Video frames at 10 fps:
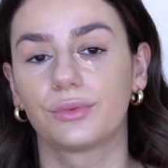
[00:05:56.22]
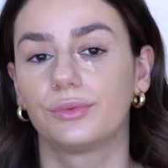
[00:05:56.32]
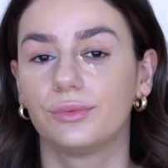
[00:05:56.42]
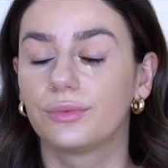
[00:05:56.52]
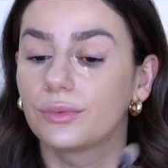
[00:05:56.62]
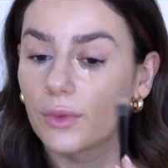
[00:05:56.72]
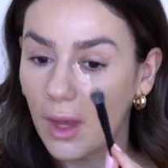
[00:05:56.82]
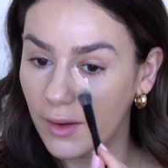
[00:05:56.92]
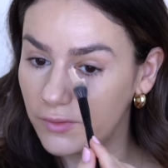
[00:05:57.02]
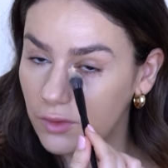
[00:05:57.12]
Hmm,
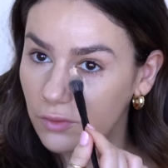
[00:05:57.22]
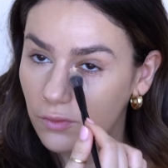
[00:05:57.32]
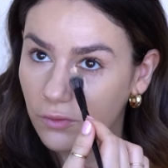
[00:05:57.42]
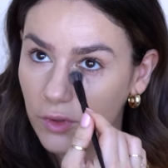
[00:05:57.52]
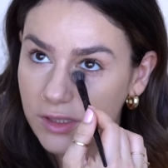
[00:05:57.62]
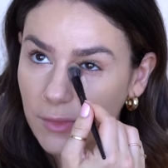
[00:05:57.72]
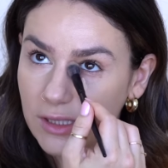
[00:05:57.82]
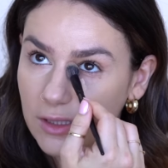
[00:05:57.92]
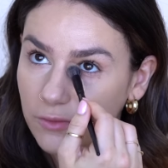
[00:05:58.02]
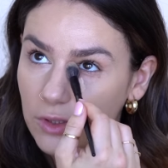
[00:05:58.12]
I have to force
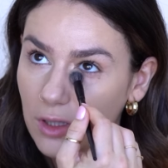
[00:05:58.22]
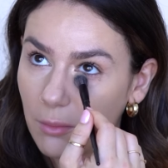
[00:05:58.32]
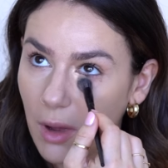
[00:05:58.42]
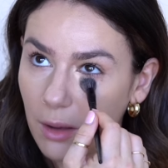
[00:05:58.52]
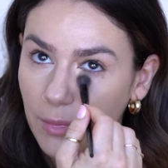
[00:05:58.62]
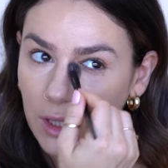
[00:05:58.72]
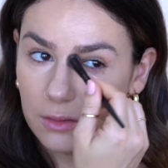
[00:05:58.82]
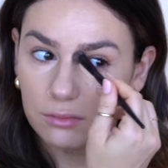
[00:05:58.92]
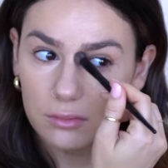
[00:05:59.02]
myself to not pop it.